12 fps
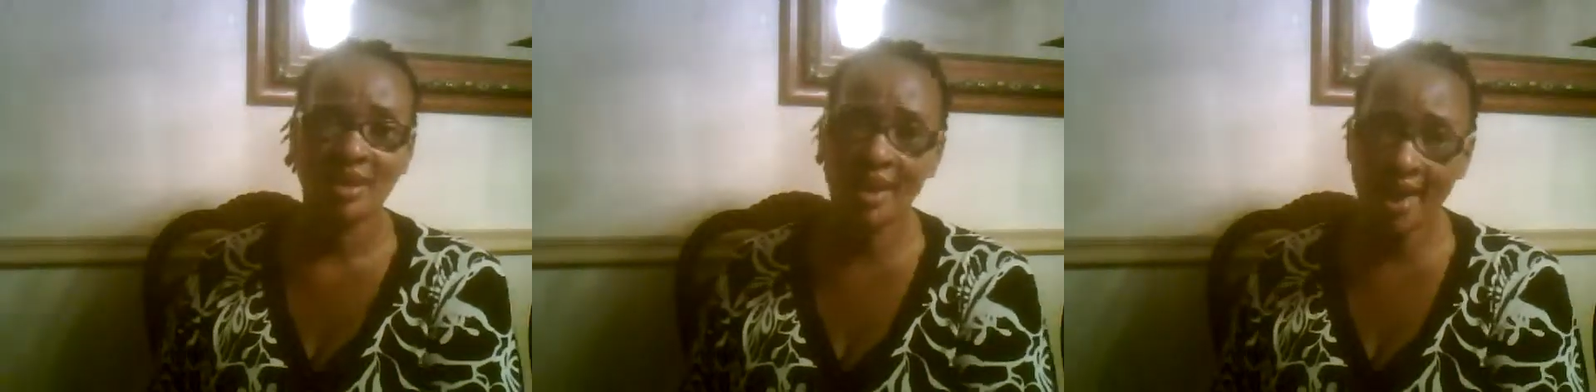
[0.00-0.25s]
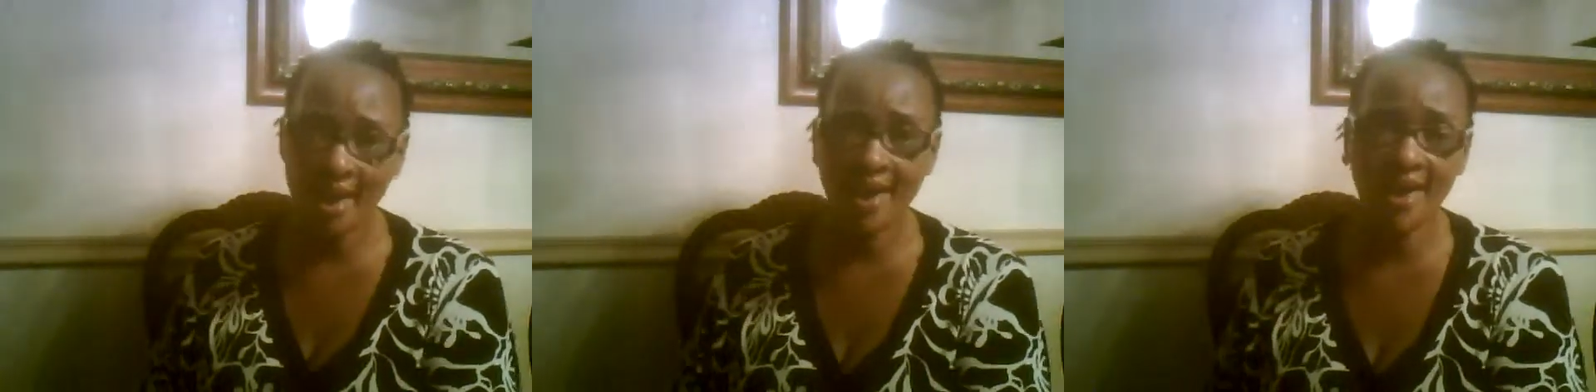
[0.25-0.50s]

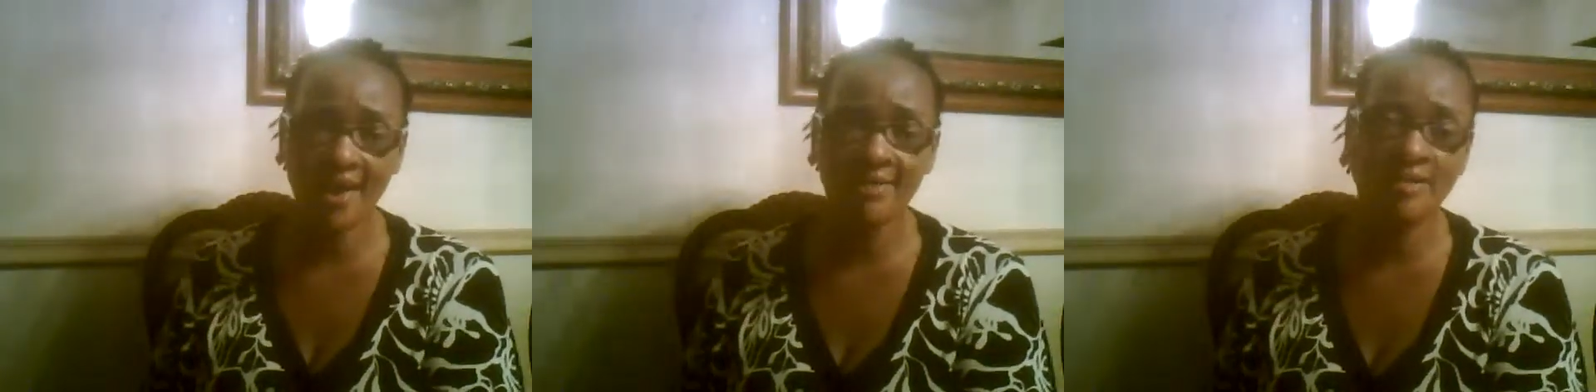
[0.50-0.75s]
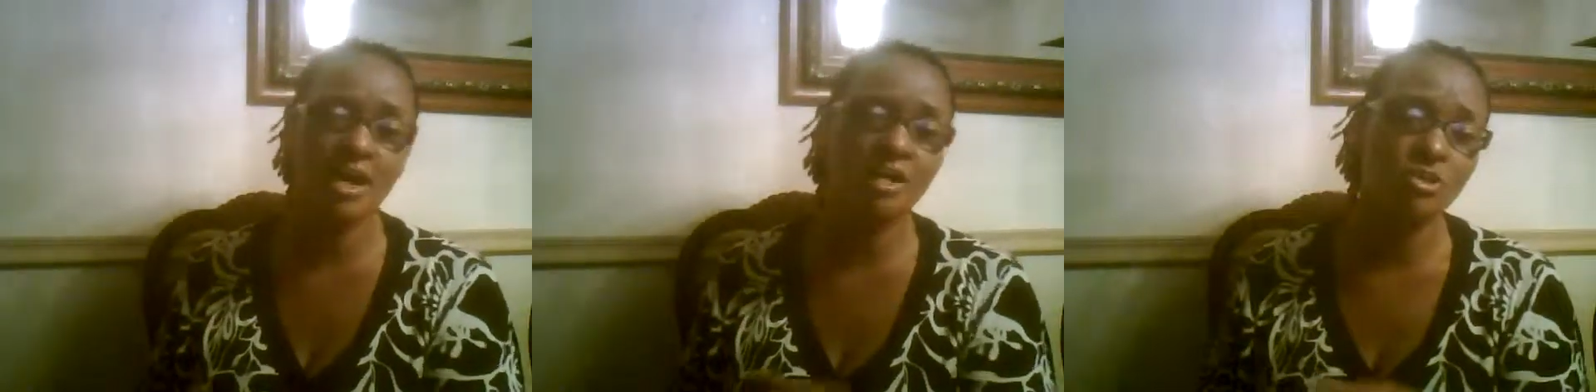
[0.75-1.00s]

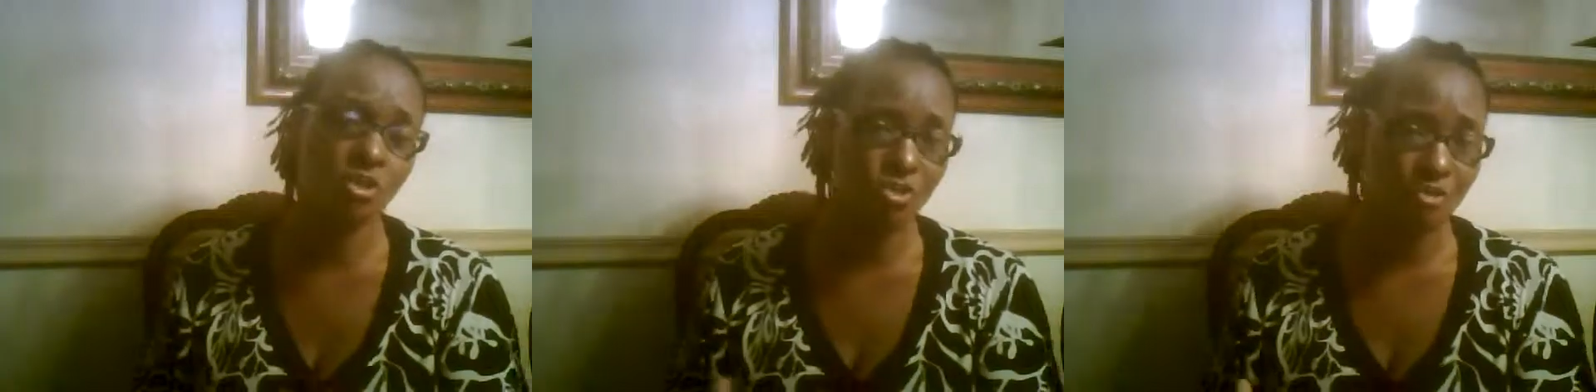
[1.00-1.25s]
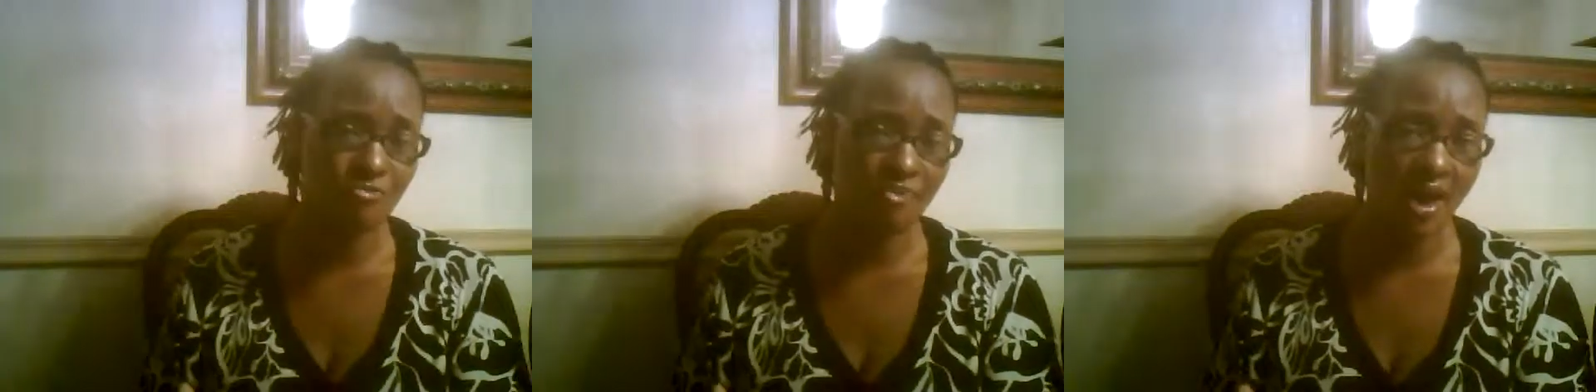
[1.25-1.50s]
And know
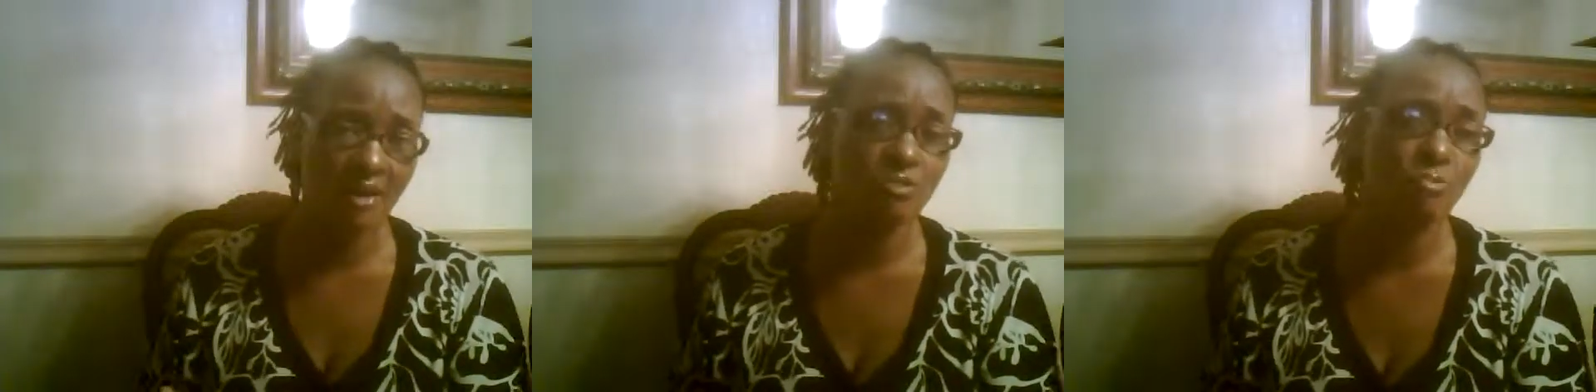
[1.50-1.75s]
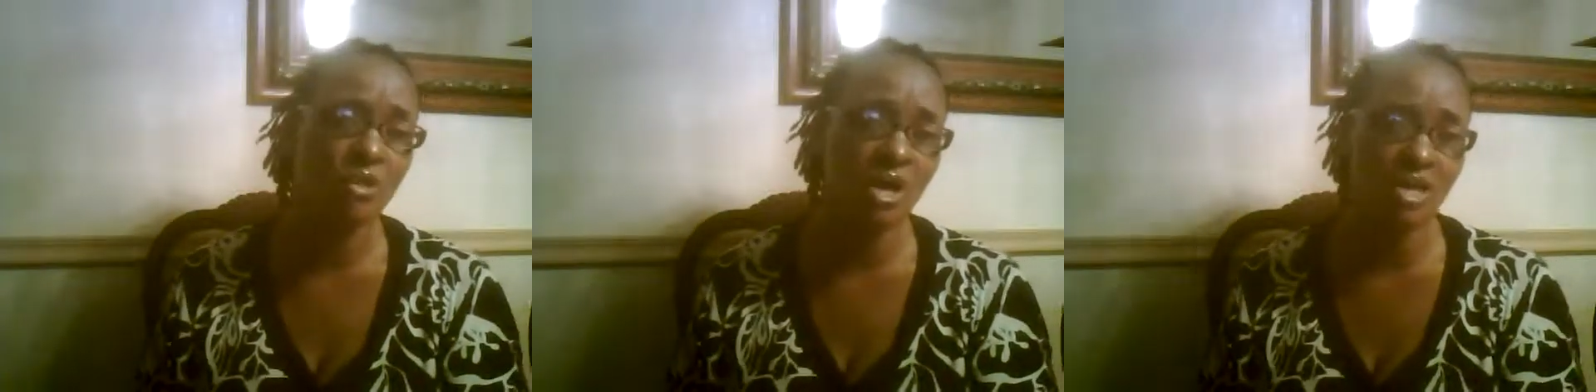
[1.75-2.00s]
your facts
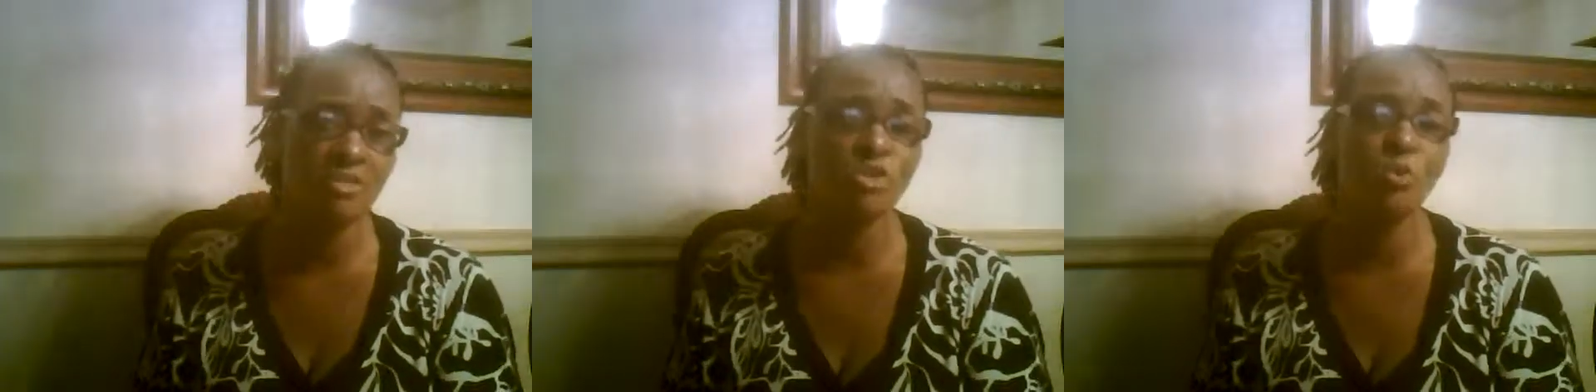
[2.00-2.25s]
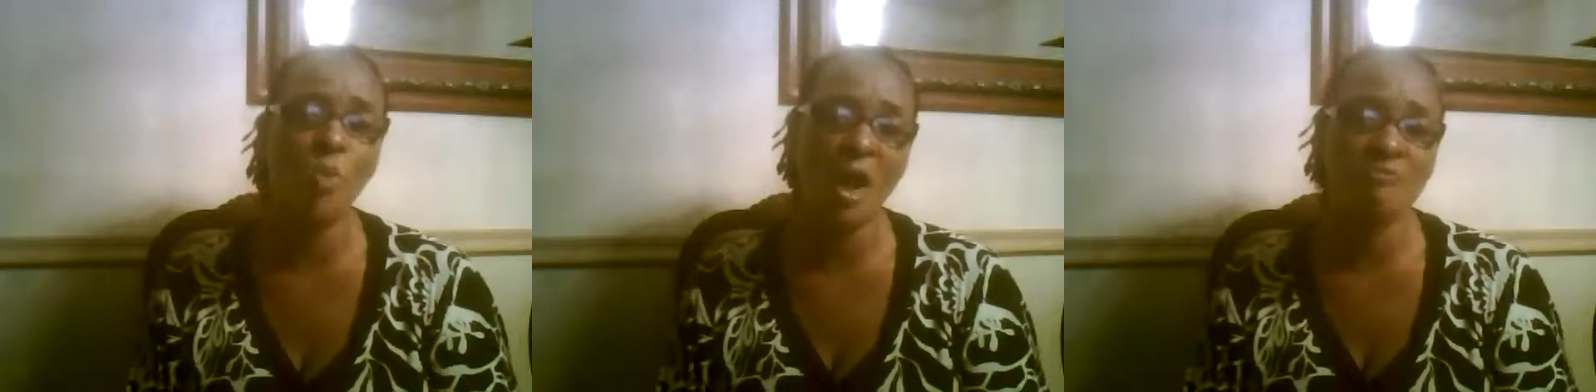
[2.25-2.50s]
because
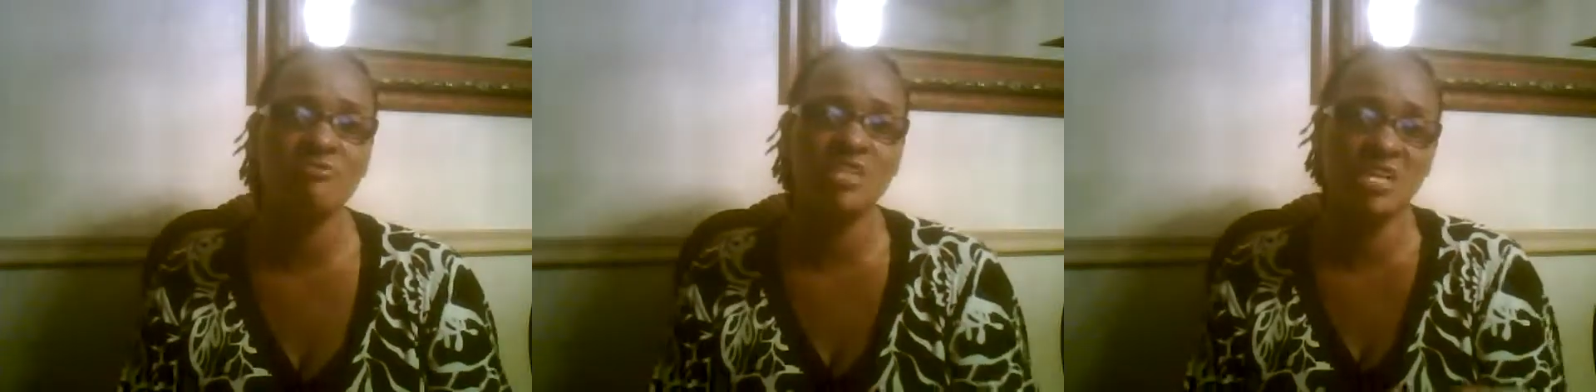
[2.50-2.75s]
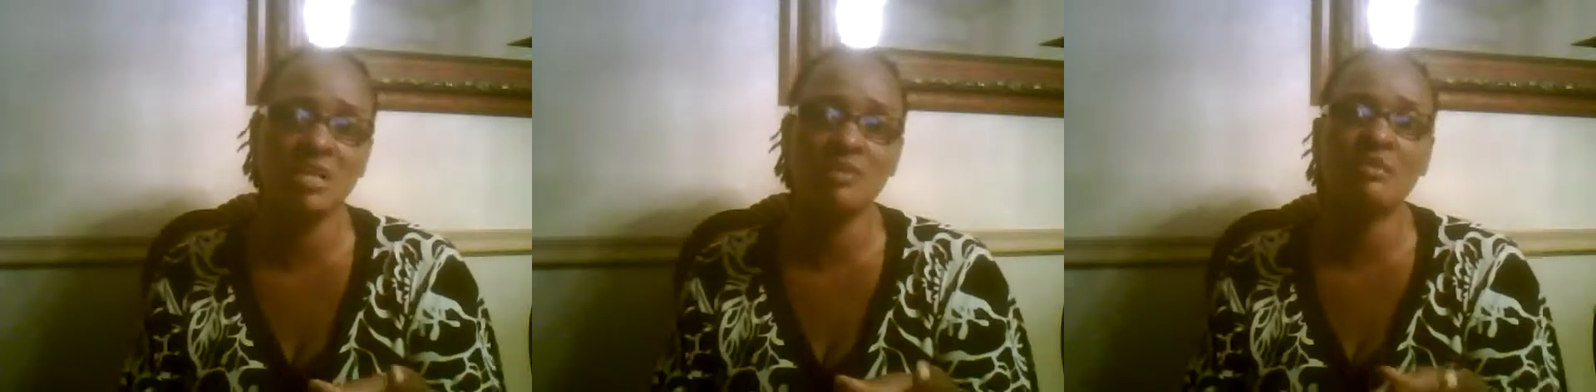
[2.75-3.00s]
your wife
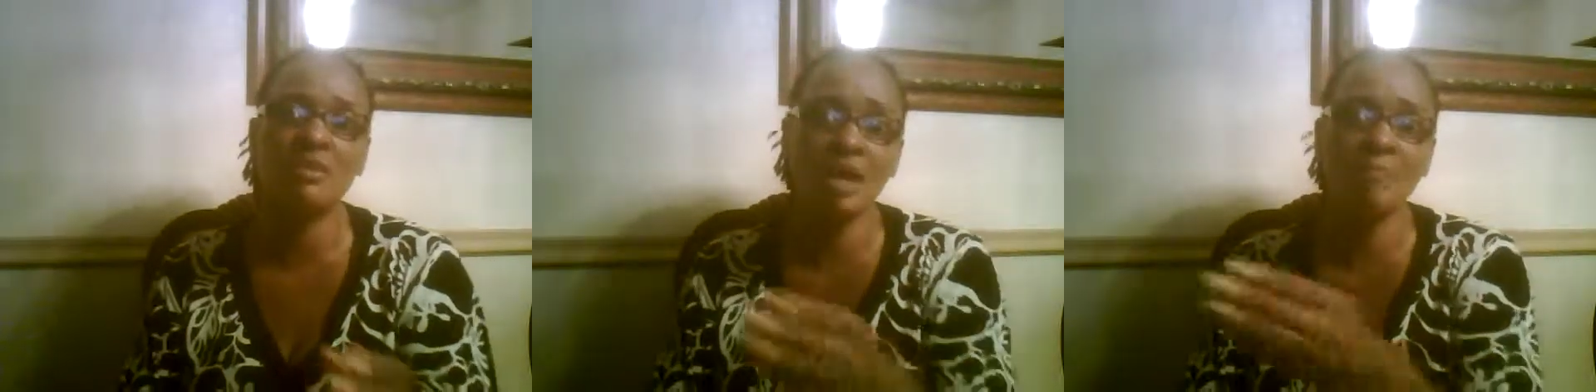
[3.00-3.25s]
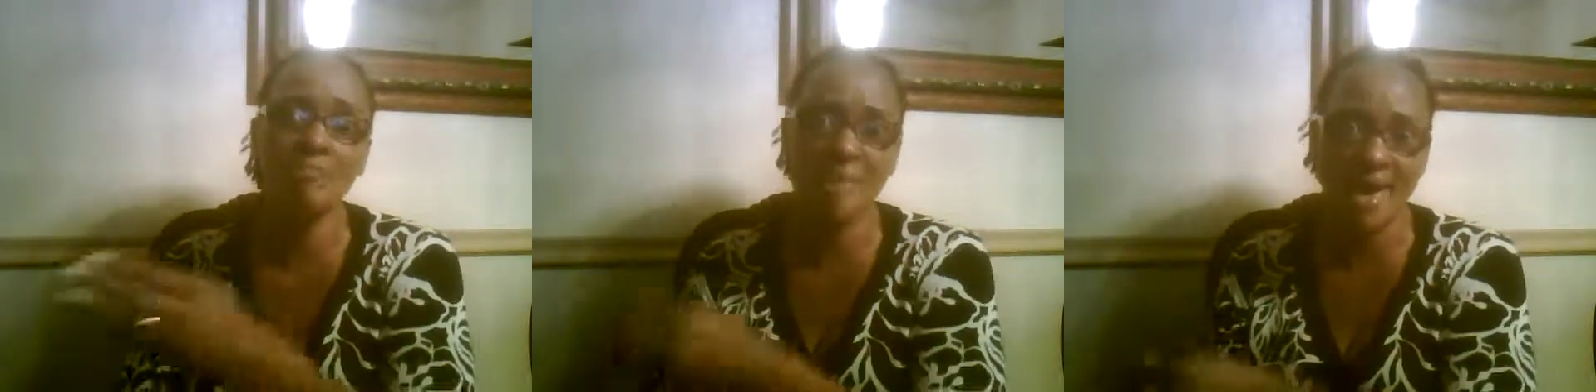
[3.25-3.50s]
did
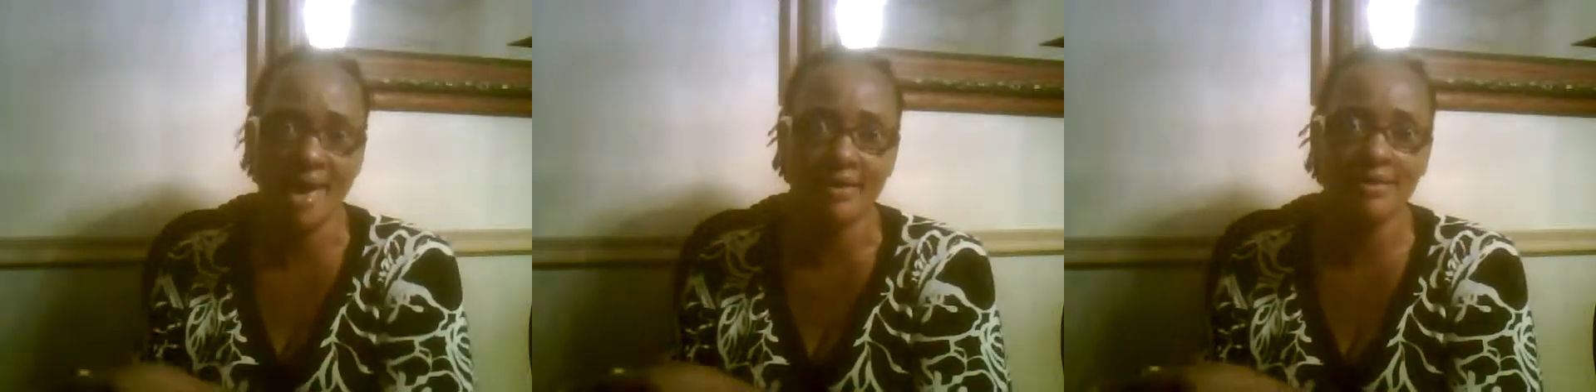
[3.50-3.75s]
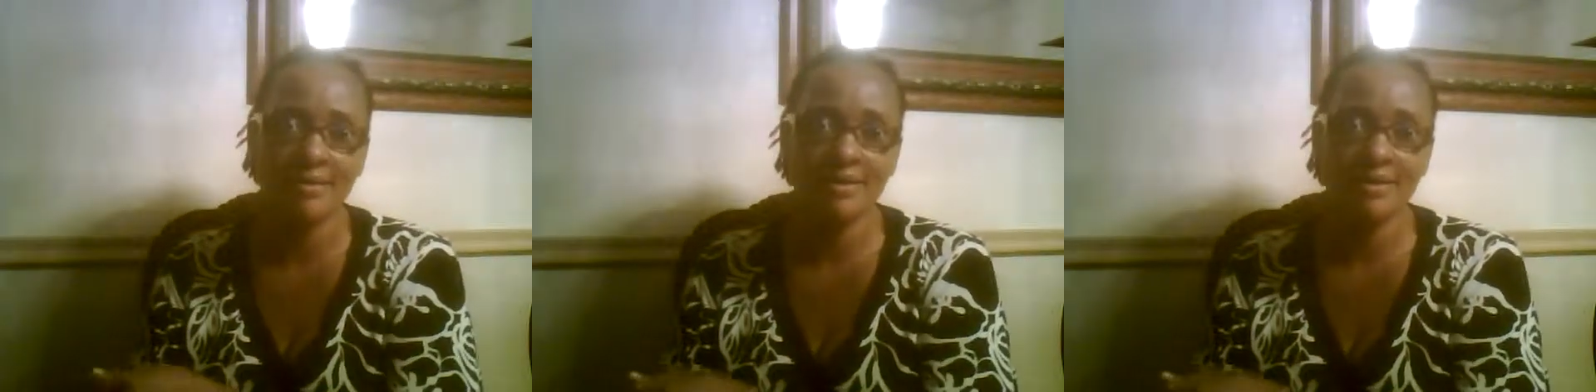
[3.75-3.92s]
come back